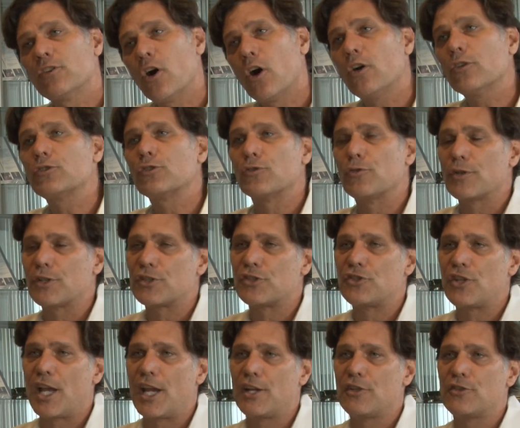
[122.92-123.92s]
cultural
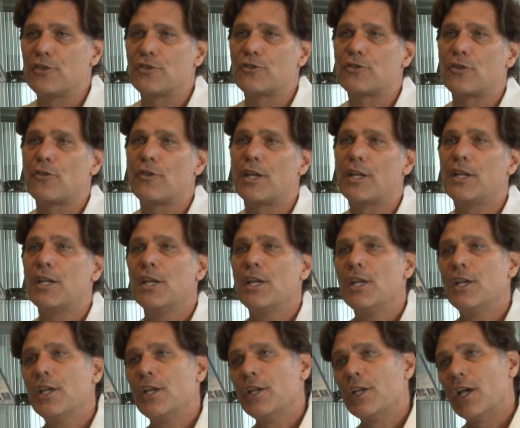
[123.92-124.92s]
exchanges so that
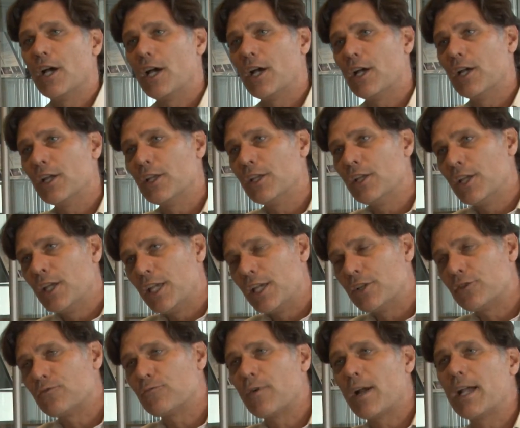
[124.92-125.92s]
uh,
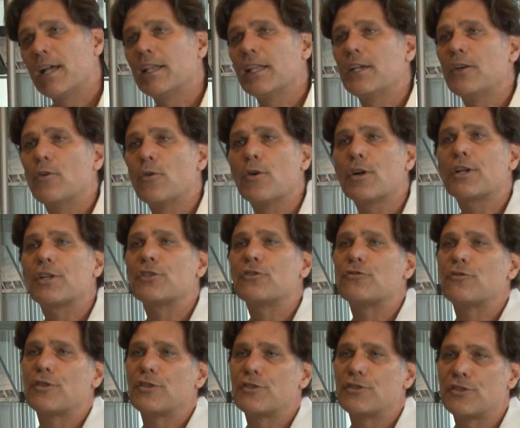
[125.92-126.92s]
Israeli
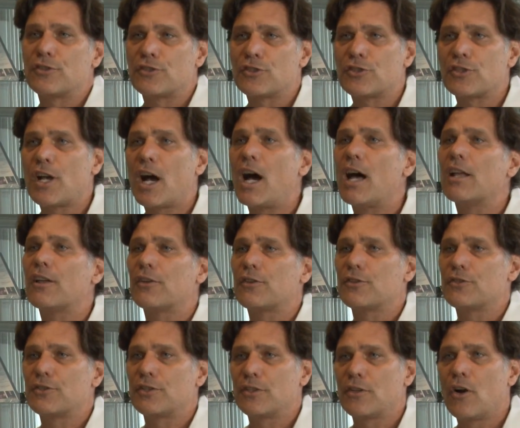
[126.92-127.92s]
orchestras and
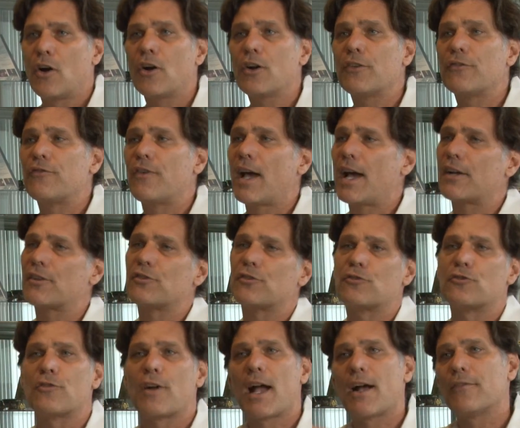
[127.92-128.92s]
scholars and artifacts are
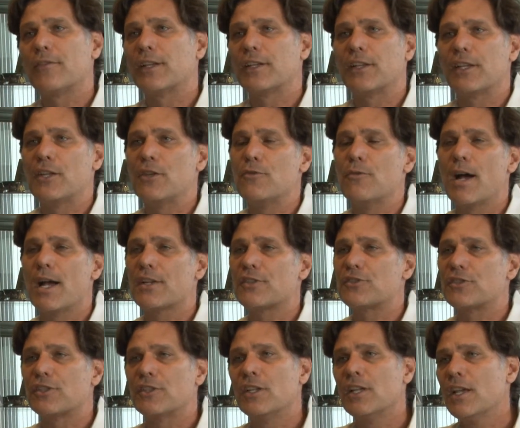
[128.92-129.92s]
traveling the
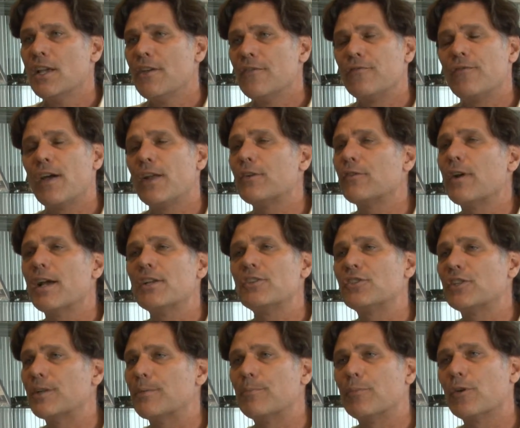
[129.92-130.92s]
U.S. And
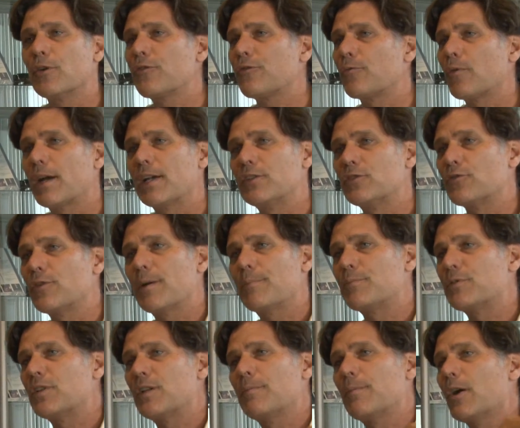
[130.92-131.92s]
Federation and birthright
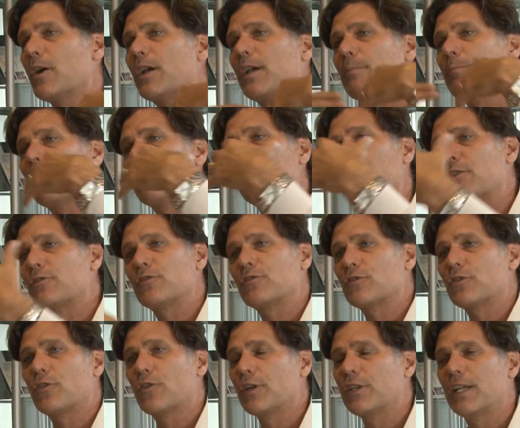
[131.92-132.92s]
trips and American professors
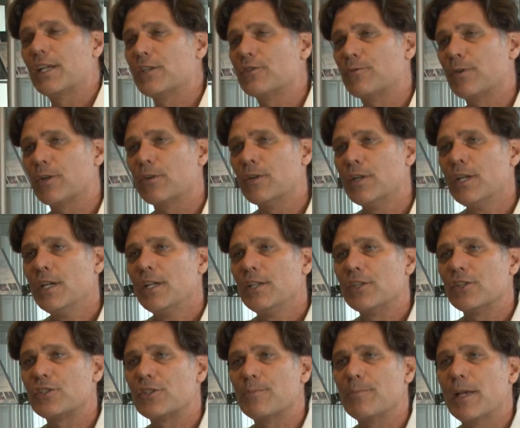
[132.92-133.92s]
are going to Israel
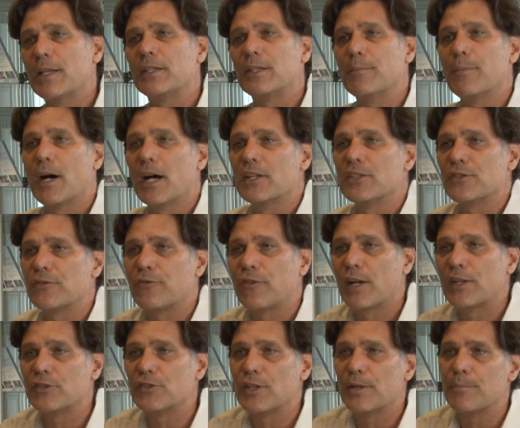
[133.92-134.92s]
to cement the bonds of
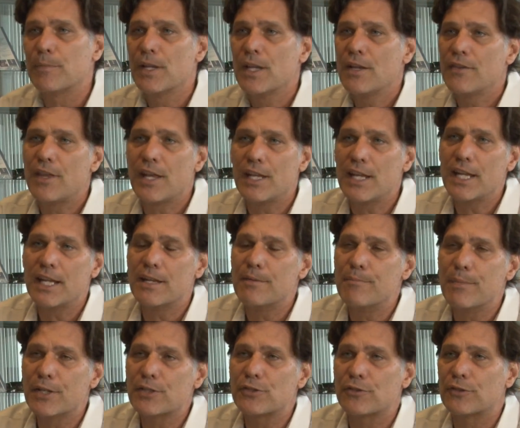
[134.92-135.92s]
friendship. They needed
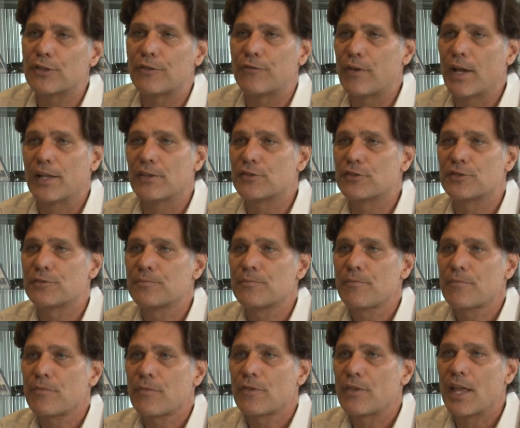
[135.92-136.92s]
missile defense.
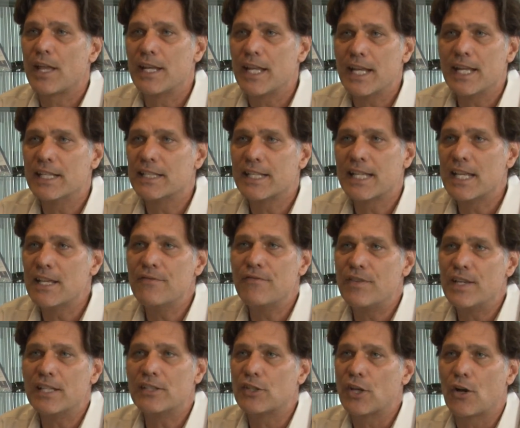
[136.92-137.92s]
They needed key
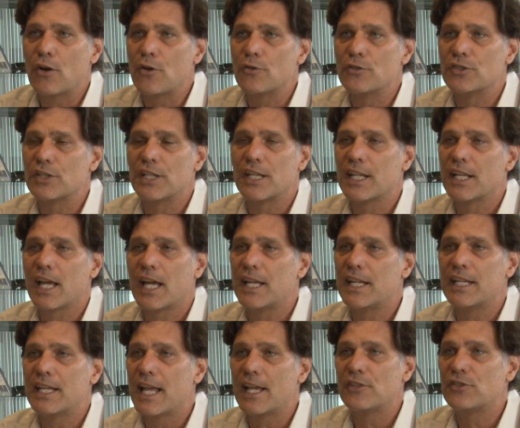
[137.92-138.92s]
vetoes in the
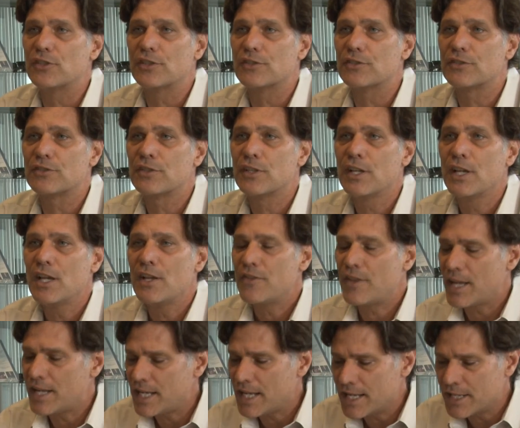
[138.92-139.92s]
United Nations.
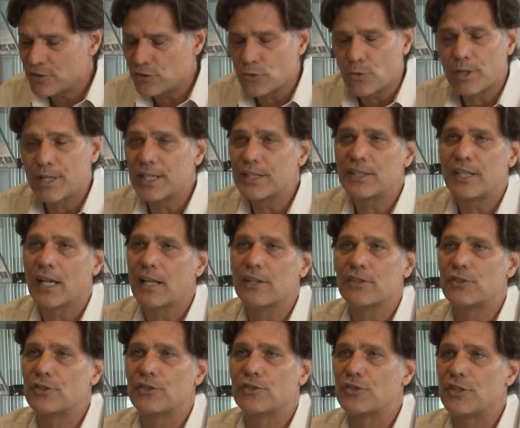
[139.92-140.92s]
They needed joint
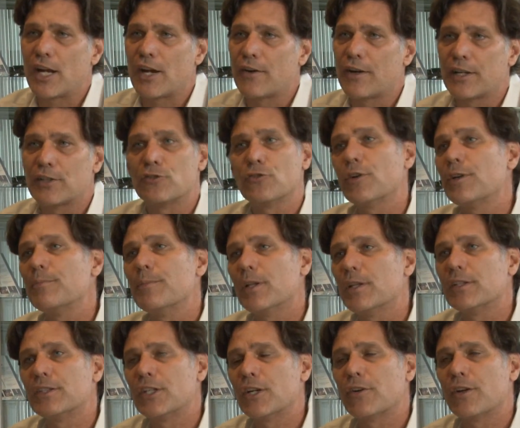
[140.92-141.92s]
intelligence sharing, joint
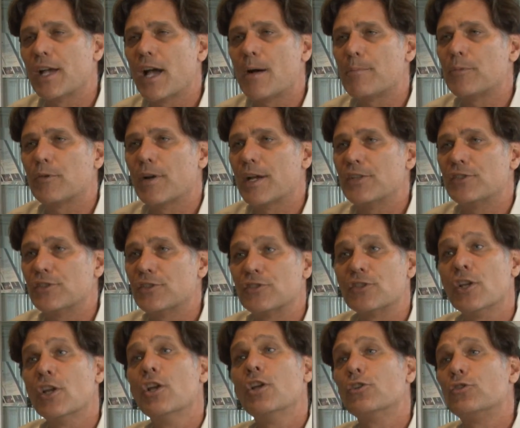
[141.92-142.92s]
military operations,
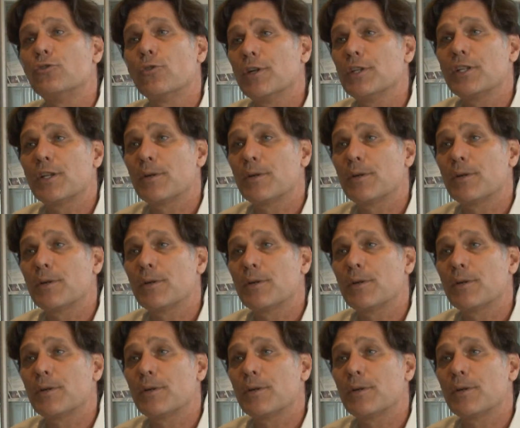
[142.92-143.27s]
joint